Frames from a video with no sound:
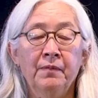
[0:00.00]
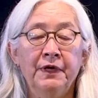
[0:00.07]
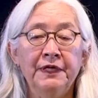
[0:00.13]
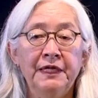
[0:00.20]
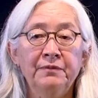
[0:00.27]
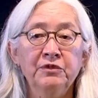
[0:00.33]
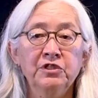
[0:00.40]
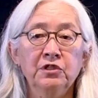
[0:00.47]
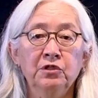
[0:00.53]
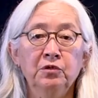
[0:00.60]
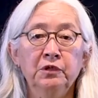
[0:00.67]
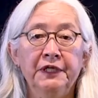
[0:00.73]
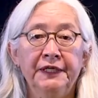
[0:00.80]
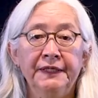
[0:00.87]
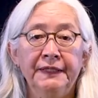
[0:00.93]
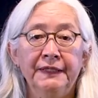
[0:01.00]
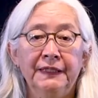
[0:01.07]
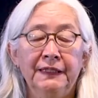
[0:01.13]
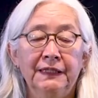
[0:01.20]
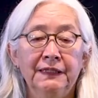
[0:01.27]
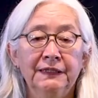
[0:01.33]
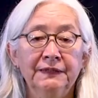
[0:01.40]
My name is Lou Lynn.
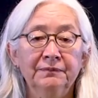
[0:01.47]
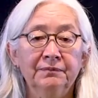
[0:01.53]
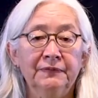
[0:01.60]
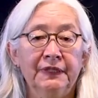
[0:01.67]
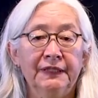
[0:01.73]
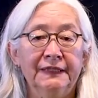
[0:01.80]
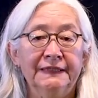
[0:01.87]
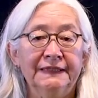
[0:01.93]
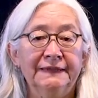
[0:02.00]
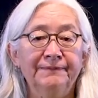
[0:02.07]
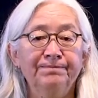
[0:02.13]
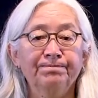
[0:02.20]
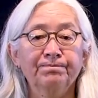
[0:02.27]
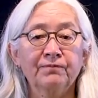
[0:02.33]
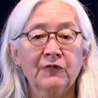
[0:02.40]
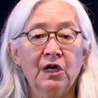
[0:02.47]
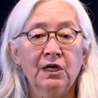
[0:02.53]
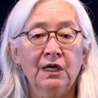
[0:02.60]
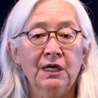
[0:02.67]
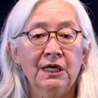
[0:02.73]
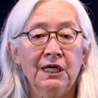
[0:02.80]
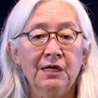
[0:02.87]
I'm
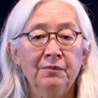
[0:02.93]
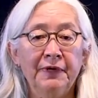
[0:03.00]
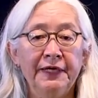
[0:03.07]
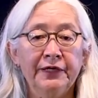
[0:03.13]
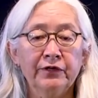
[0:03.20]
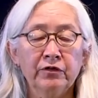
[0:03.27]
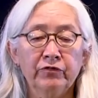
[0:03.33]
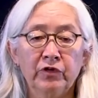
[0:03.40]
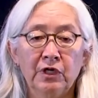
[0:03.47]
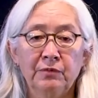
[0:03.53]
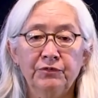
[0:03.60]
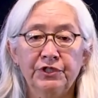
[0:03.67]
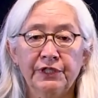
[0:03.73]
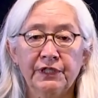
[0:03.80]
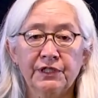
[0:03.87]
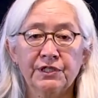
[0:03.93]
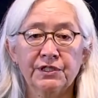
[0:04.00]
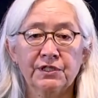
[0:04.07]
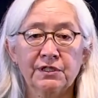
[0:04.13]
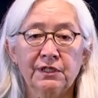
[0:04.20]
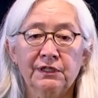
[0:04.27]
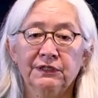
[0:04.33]
a maker of
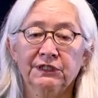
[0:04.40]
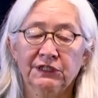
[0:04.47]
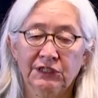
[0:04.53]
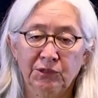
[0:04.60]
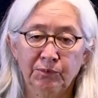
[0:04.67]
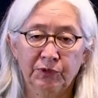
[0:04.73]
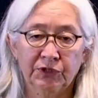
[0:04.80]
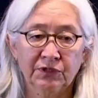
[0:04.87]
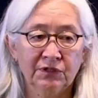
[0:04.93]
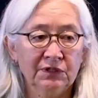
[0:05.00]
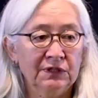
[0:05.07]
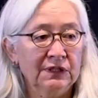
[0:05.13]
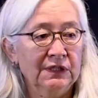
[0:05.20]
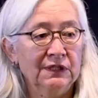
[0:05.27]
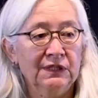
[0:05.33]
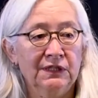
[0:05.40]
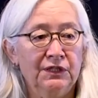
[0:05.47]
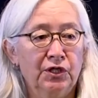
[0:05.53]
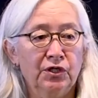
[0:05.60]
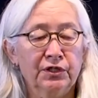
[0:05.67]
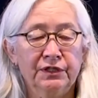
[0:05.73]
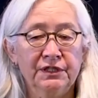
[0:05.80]
objects, a sculptor, an
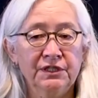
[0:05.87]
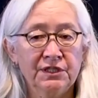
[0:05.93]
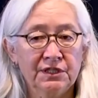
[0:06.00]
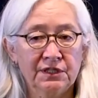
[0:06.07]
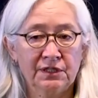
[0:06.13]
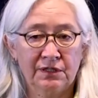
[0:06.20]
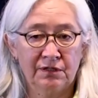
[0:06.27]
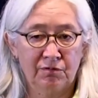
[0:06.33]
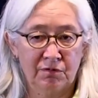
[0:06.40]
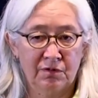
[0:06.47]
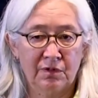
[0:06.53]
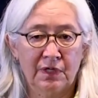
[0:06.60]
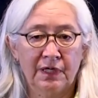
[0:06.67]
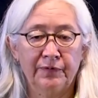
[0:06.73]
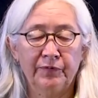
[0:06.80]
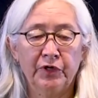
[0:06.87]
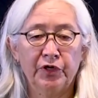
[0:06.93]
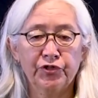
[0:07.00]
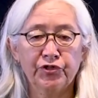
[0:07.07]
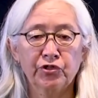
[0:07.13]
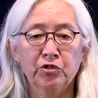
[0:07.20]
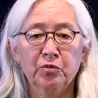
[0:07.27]
artist. I'm
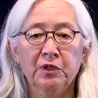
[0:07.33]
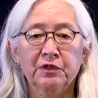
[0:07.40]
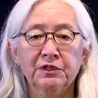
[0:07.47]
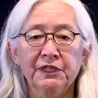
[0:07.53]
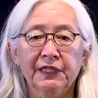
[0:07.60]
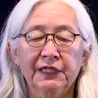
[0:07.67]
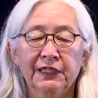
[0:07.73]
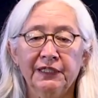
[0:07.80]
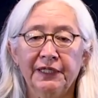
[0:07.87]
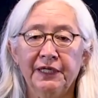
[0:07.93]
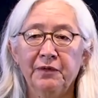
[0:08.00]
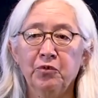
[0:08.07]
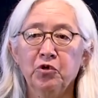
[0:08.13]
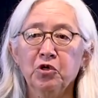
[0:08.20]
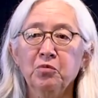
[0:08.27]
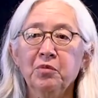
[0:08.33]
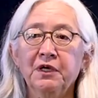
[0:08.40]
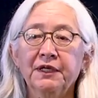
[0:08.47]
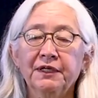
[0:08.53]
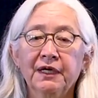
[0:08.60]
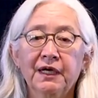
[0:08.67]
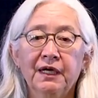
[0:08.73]
not sure about title anymore,
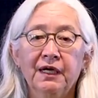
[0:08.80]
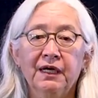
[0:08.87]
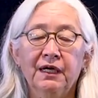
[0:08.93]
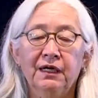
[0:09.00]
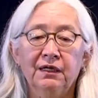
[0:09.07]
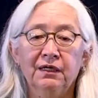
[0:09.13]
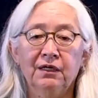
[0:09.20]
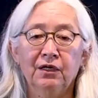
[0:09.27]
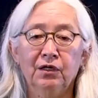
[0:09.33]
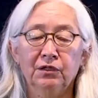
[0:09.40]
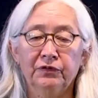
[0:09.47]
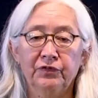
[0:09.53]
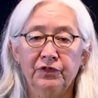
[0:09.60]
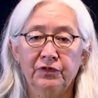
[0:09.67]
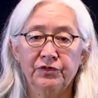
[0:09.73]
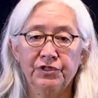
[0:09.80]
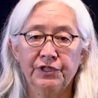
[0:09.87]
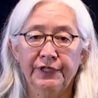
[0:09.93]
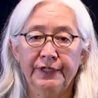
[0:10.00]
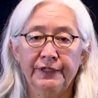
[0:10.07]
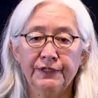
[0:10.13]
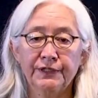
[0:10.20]
but all of those
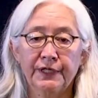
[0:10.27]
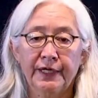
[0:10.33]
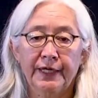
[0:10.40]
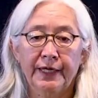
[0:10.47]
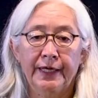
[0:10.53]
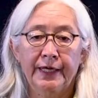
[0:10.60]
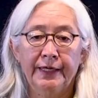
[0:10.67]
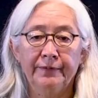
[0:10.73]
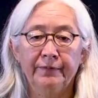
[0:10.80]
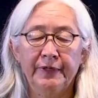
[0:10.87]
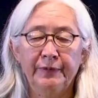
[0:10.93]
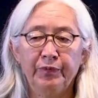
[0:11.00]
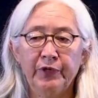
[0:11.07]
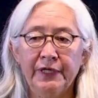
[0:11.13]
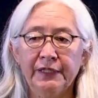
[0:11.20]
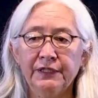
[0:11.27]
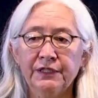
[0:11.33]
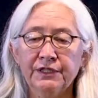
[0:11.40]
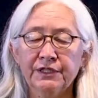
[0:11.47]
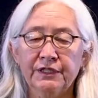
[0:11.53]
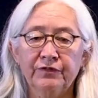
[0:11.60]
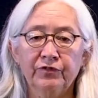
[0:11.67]
things. And my
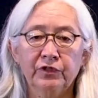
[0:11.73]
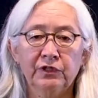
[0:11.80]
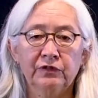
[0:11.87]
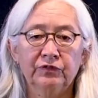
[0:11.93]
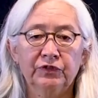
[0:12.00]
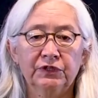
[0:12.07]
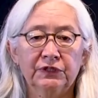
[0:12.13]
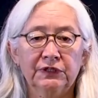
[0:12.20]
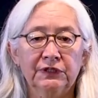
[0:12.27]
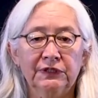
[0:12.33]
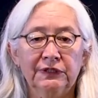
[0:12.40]
practice involves